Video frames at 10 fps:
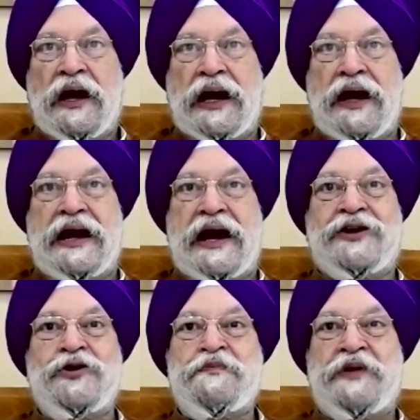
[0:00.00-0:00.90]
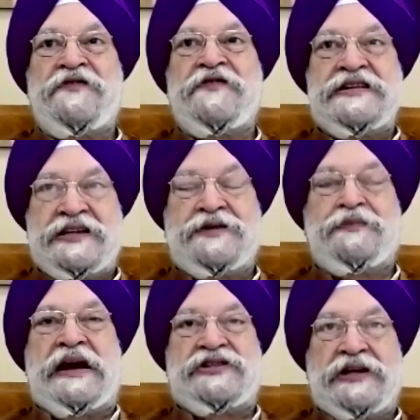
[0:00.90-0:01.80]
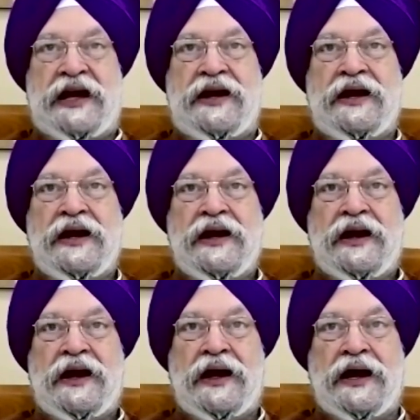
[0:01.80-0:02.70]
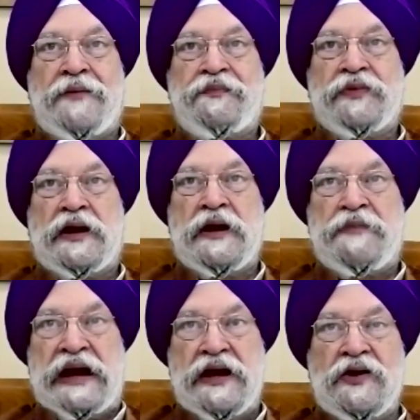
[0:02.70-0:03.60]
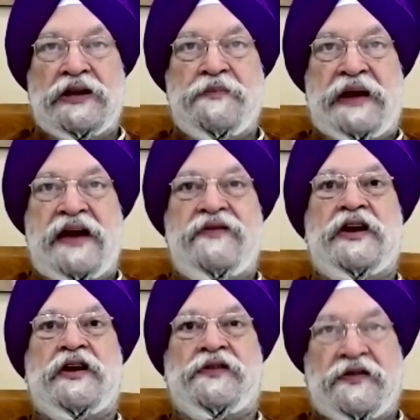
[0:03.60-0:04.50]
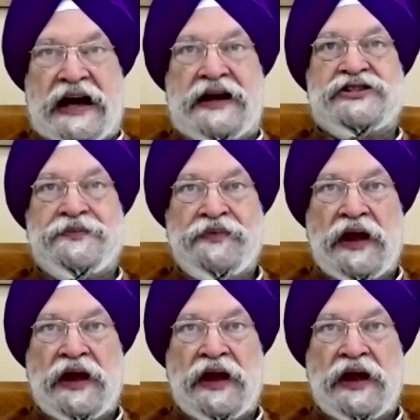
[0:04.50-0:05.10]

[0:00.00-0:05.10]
I like to preface it by saying, uh, depending on the behavior of the virus.